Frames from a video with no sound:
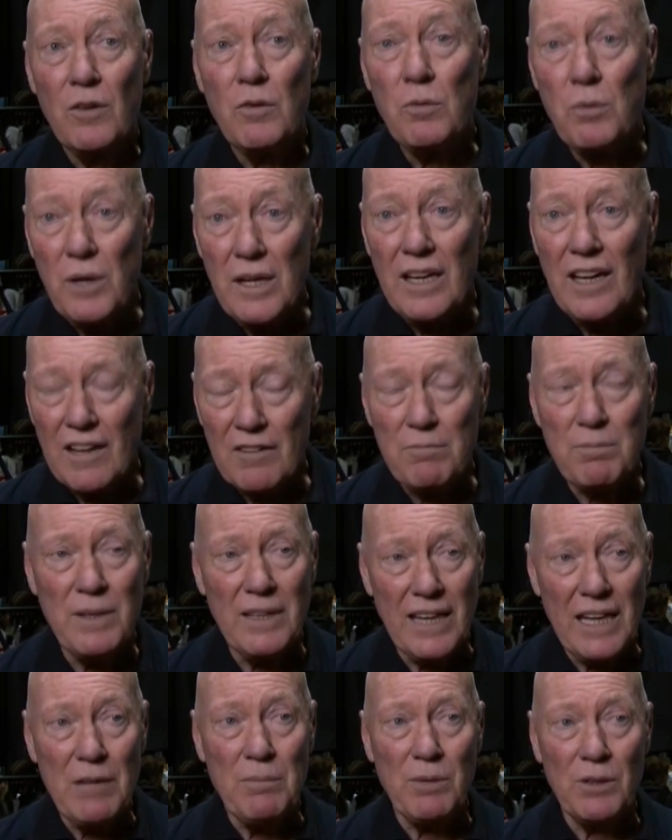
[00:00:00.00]
We have
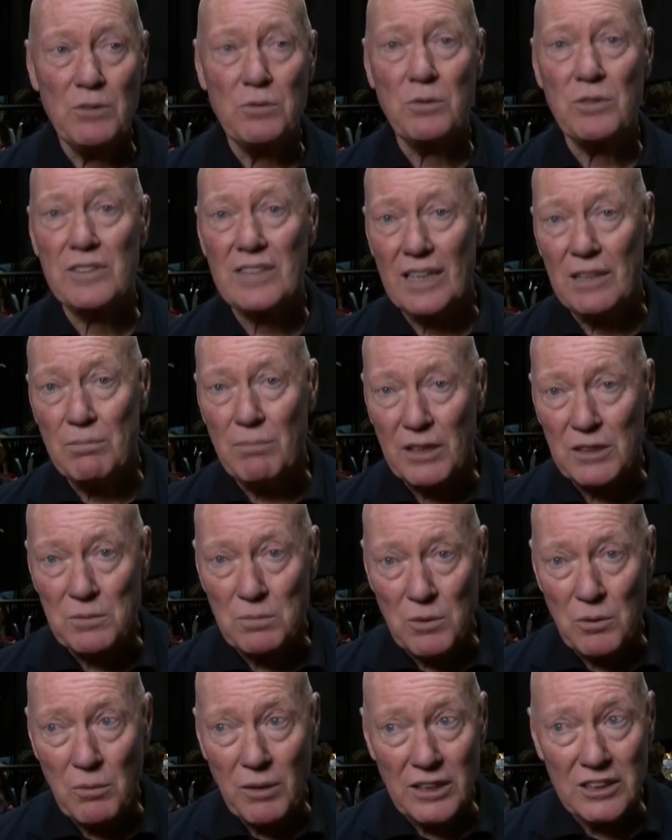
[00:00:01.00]
been able to sell much
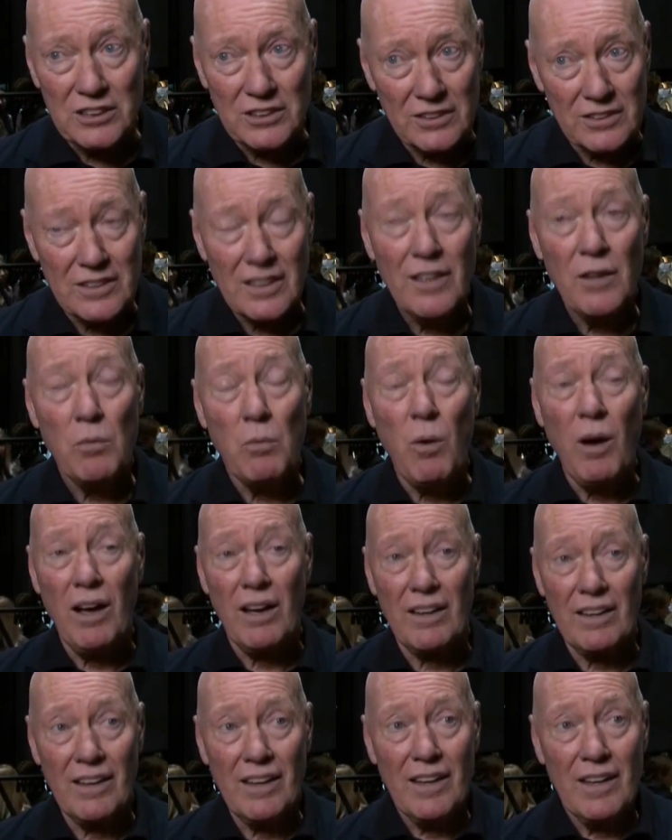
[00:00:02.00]
more watches.
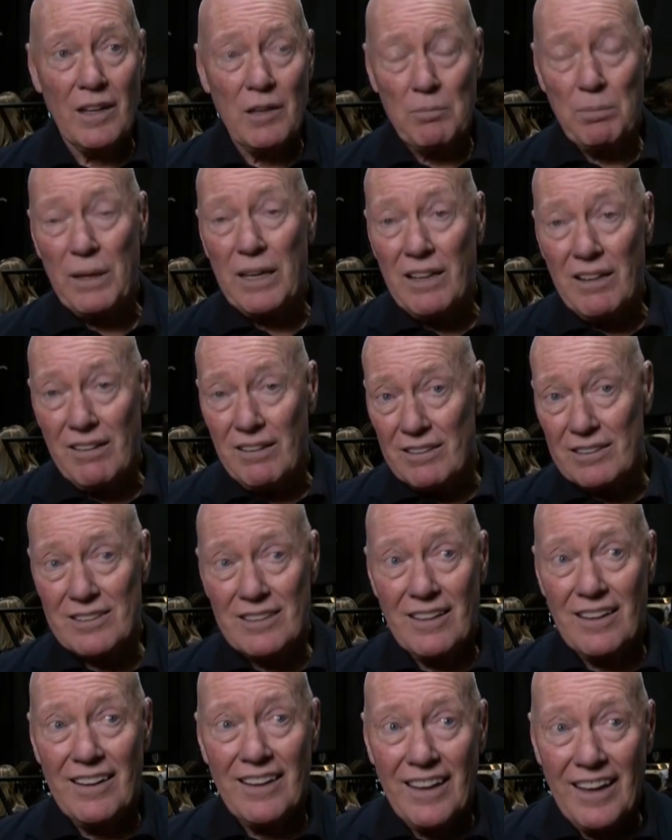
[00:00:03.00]
Why? Because
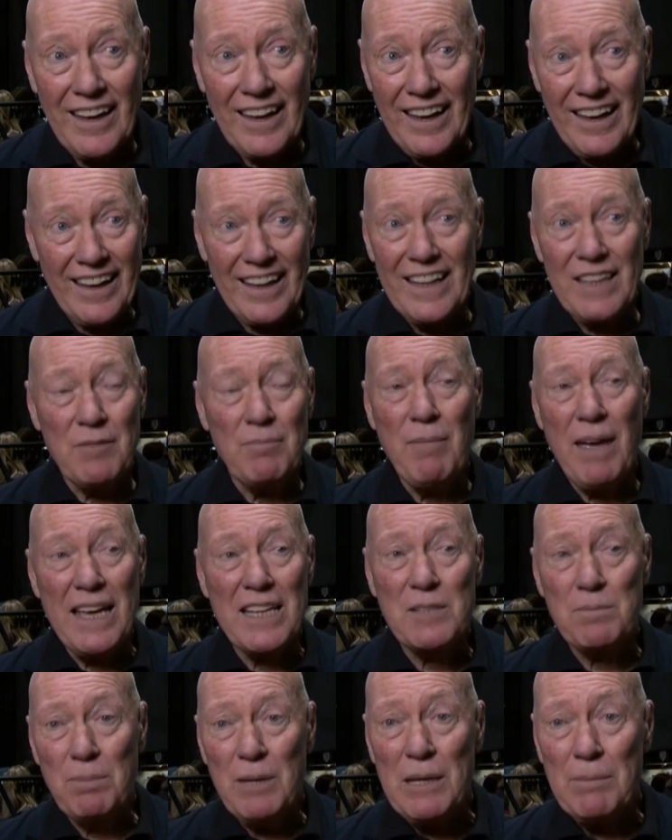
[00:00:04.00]
uh, it
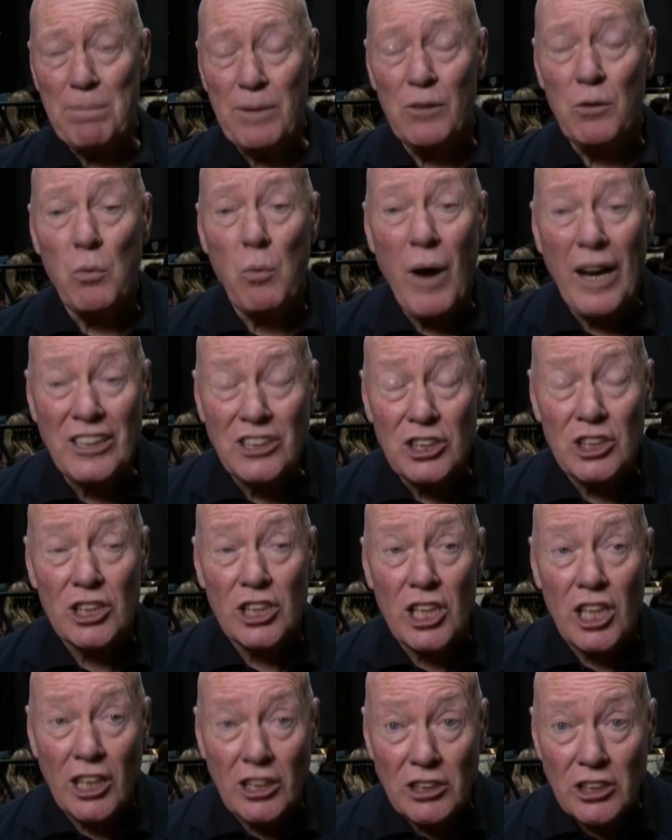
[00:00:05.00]
makes people watch
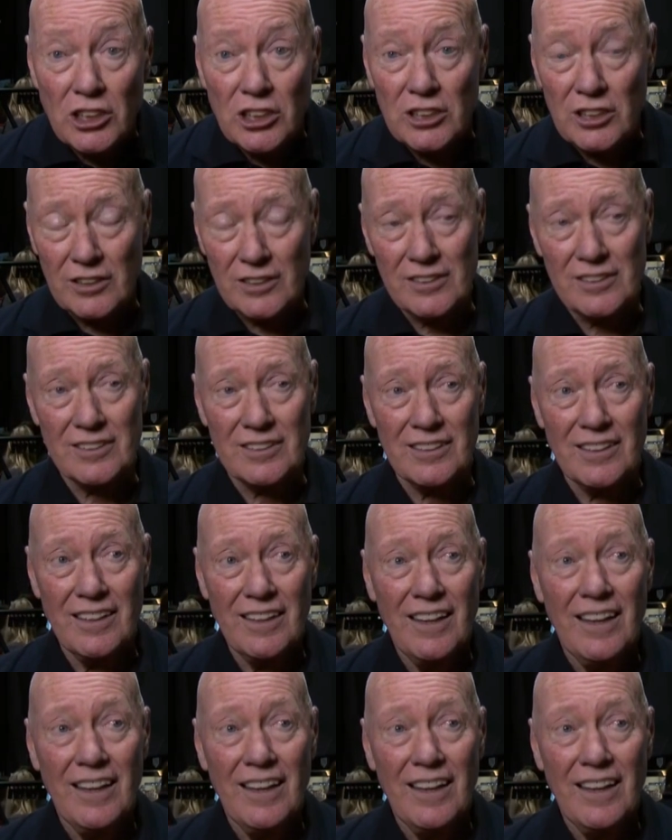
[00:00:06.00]
conscious.